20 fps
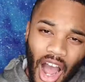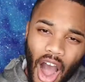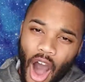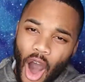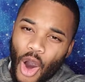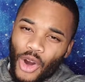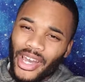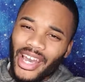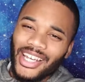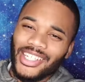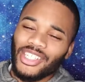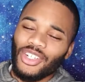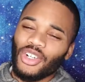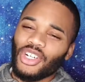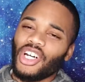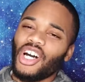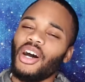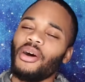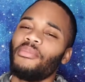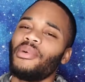Okay, so
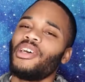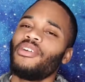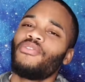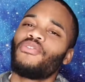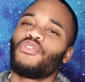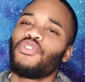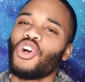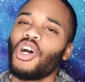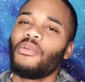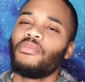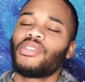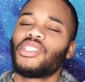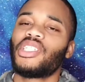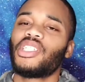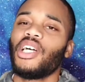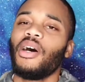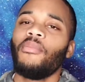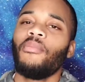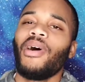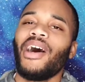coming from
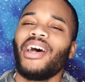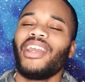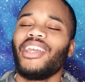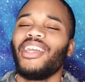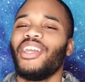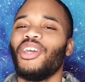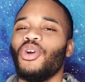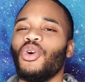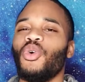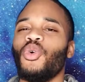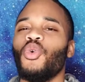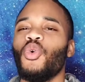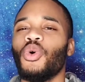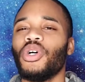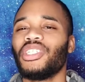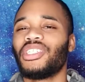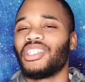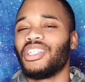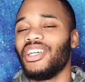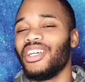somebody who
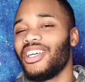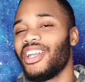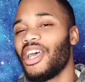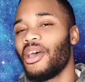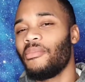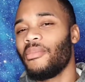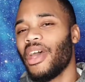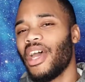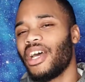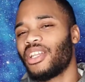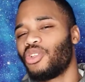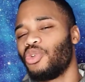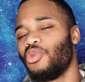was good at math,